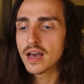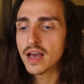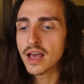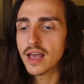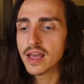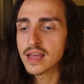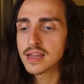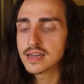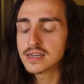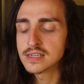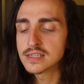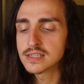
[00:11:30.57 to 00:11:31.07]

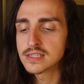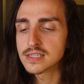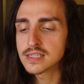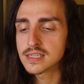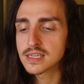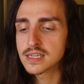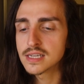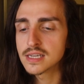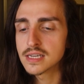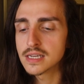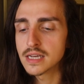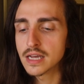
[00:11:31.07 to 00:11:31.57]
And
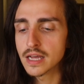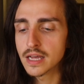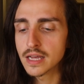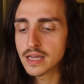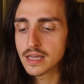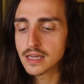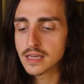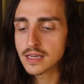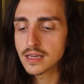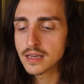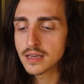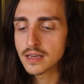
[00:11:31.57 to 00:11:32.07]

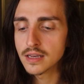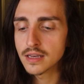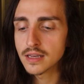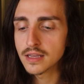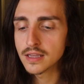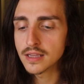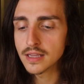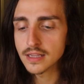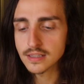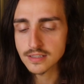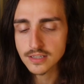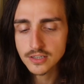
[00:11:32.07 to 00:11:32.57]

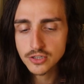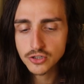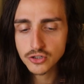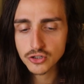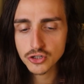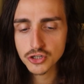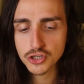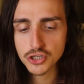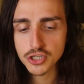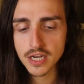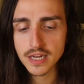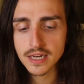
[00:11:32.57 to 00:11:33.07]
it's like you're
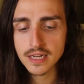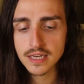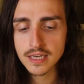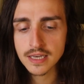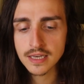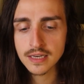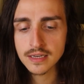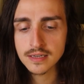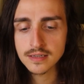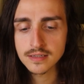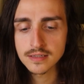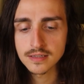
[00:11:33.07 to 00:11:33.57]

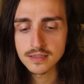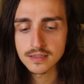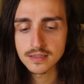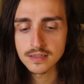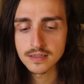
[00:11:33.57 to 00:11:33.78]
shedding